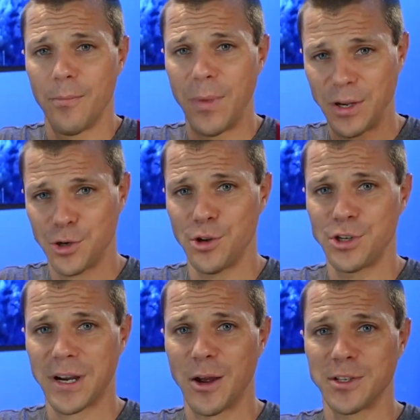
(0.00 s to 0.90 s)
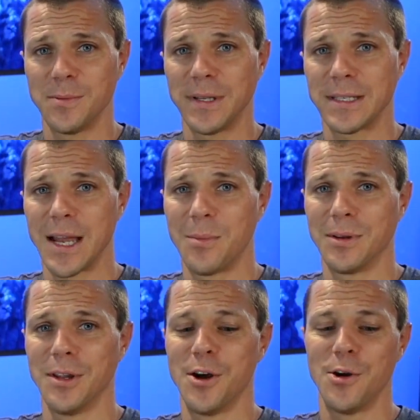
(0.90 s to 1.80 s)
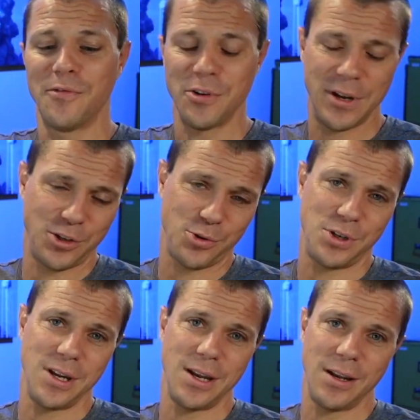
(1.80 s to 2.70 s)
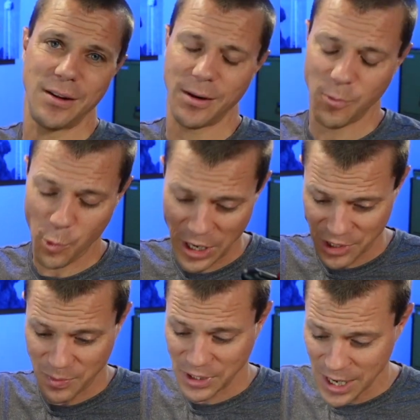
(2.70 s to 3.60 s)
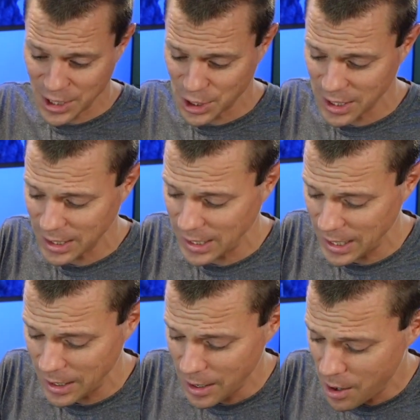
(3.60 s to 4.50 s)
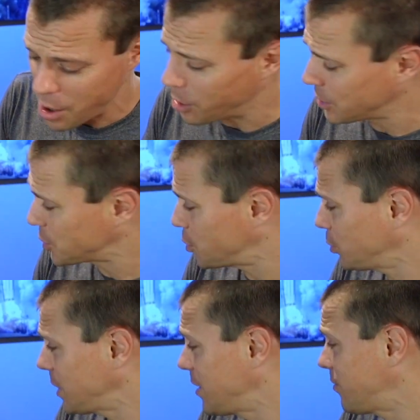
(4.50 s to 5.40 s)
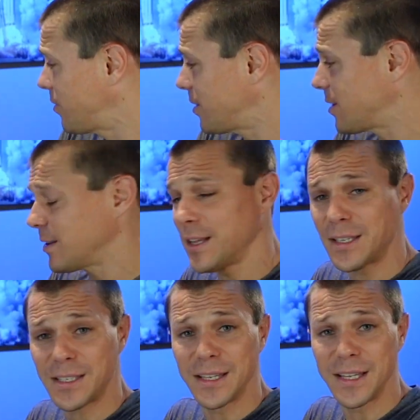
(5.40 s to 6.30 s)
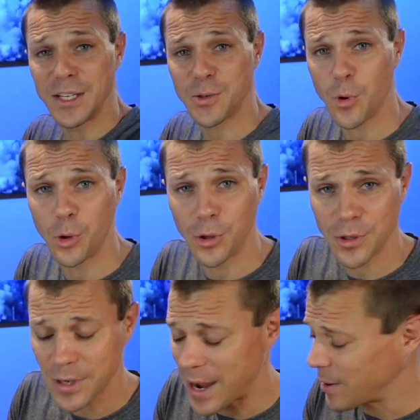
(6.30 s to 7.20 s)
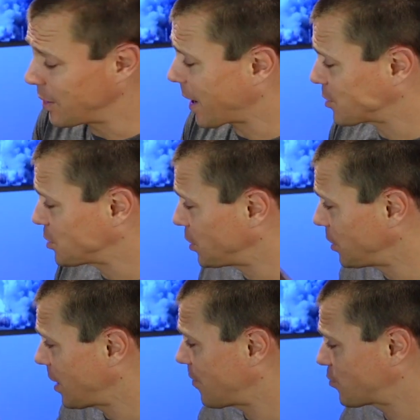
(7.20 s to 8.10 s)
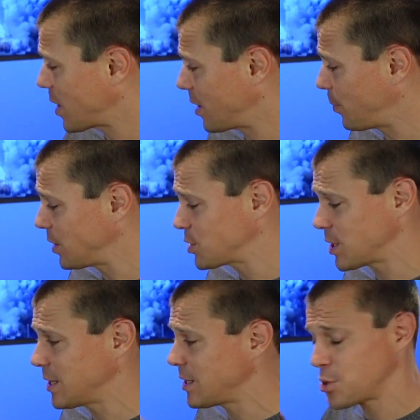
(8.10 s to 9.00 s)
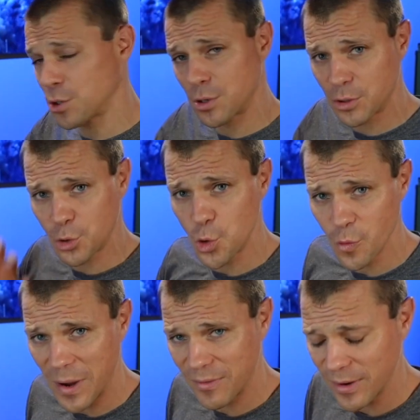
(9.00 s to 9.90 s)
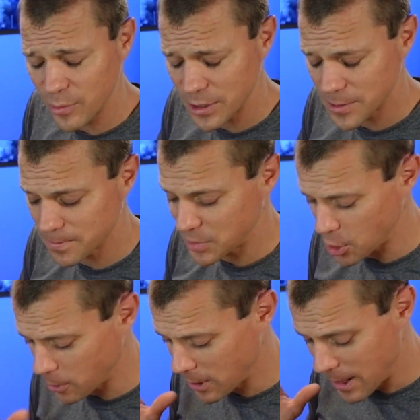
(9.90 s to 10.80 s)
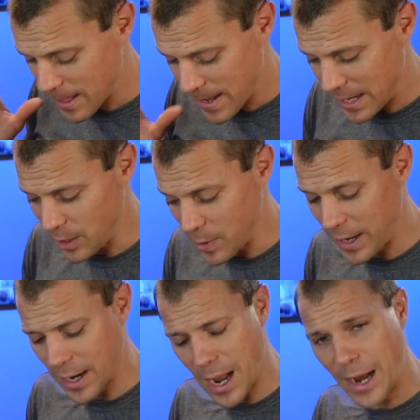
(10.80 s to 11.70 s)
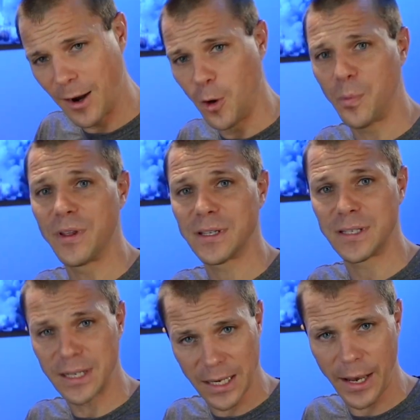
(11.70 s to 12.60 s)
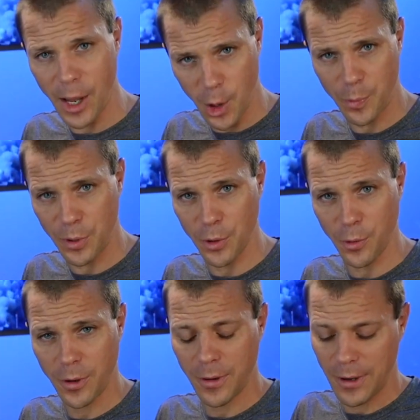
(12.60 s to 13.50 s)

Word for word: Make sure you check out some links down below if you're interested in which massage gun to get. Also leave the links to these rollers. I actually have tried a bunch and these are two of my favorites. So anyway, I hope this did help you.